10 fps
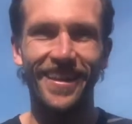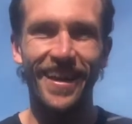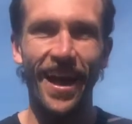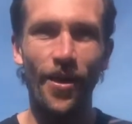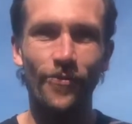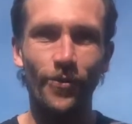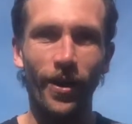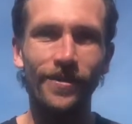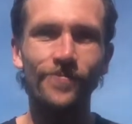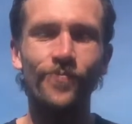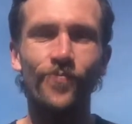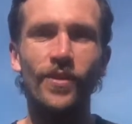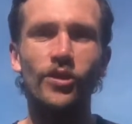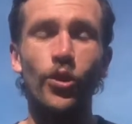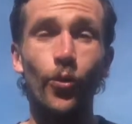Hey everyone,
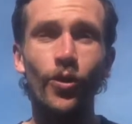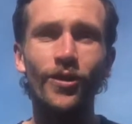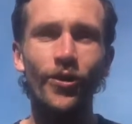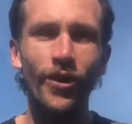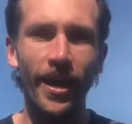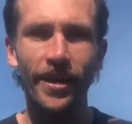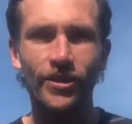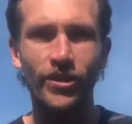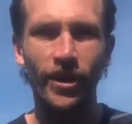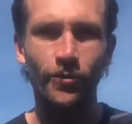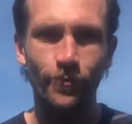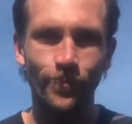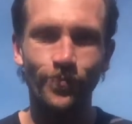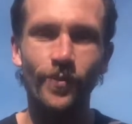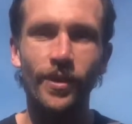so you want to learn how to juggle.
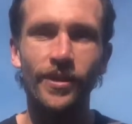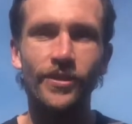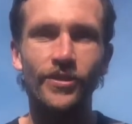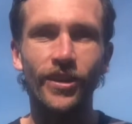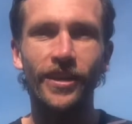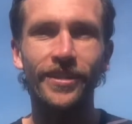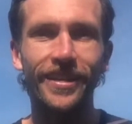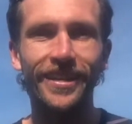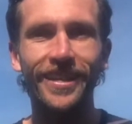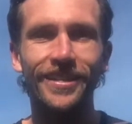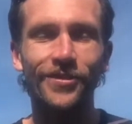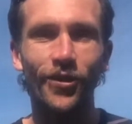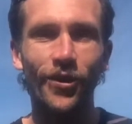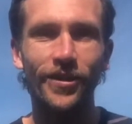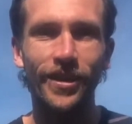Juggling is not
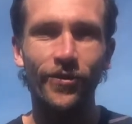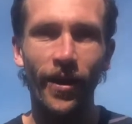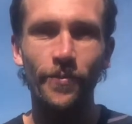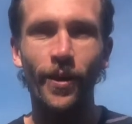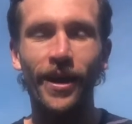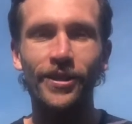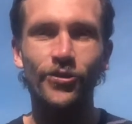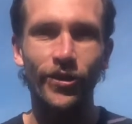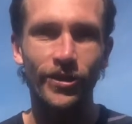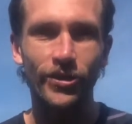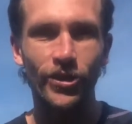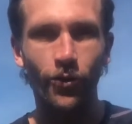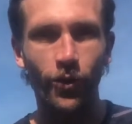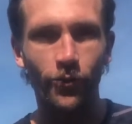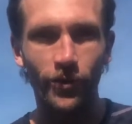only a great party trick to show
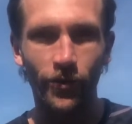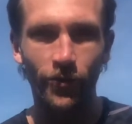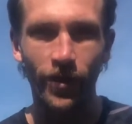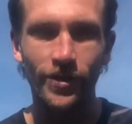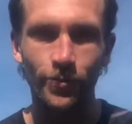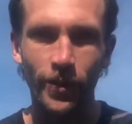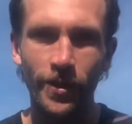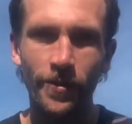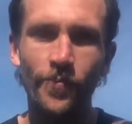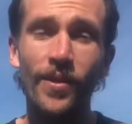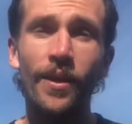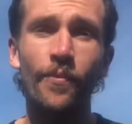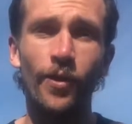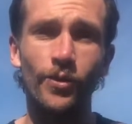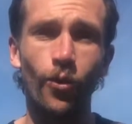off with your friends with,
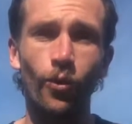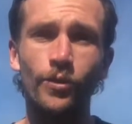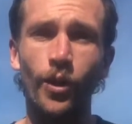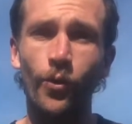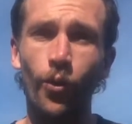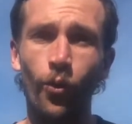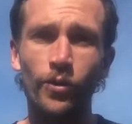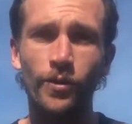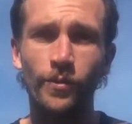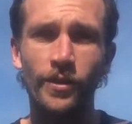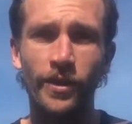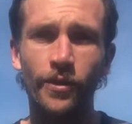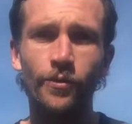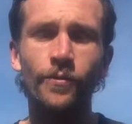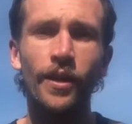but it's also an awesome
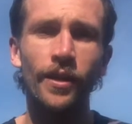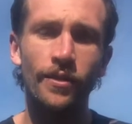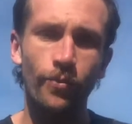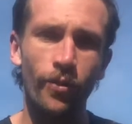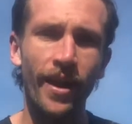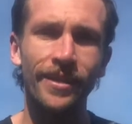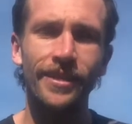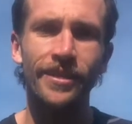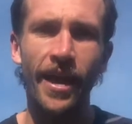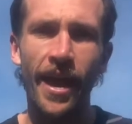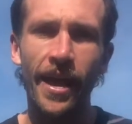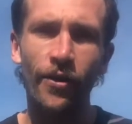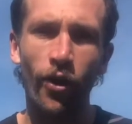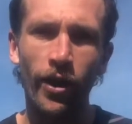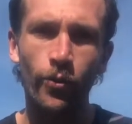skill to practice your
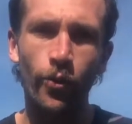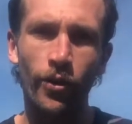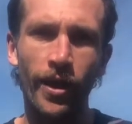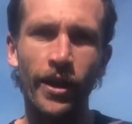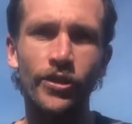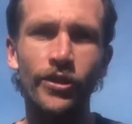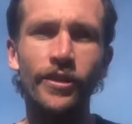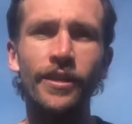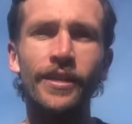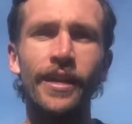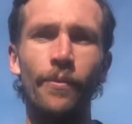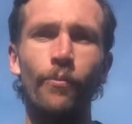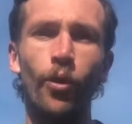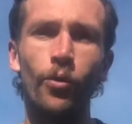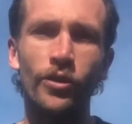hand-eye coordination and
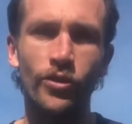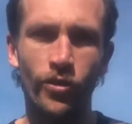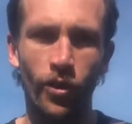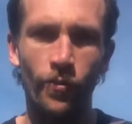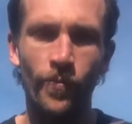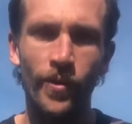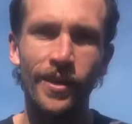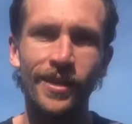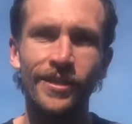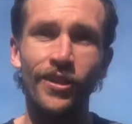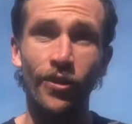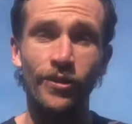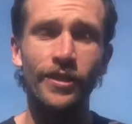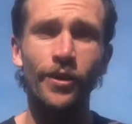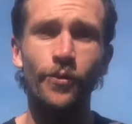ball control. So
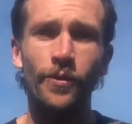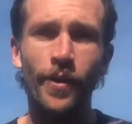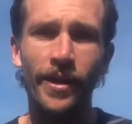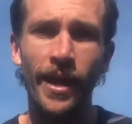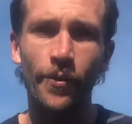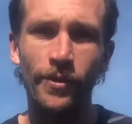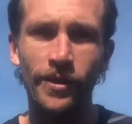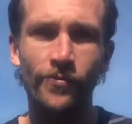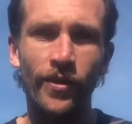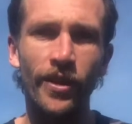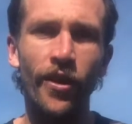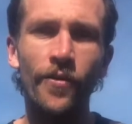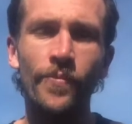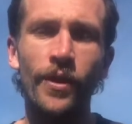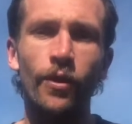stick with me now in this video
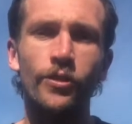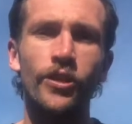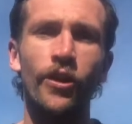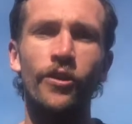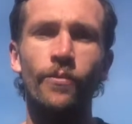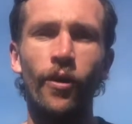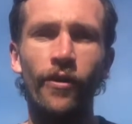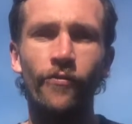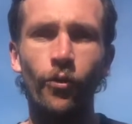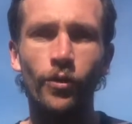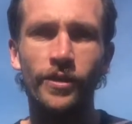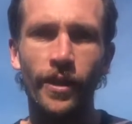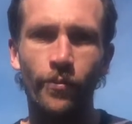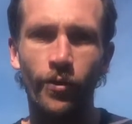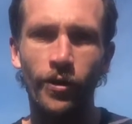and I'll show you my 4-step
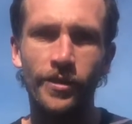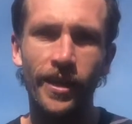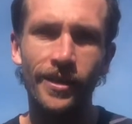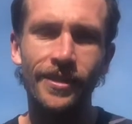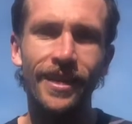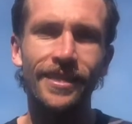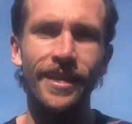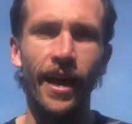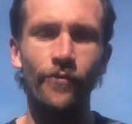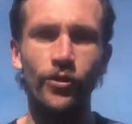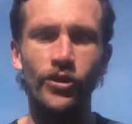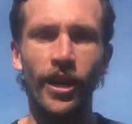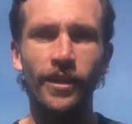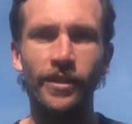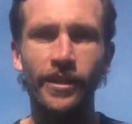process to have you
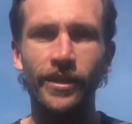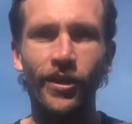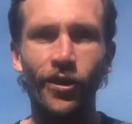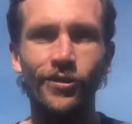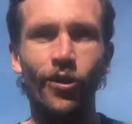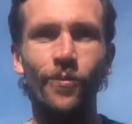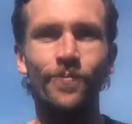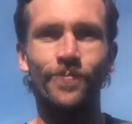juggling in no time.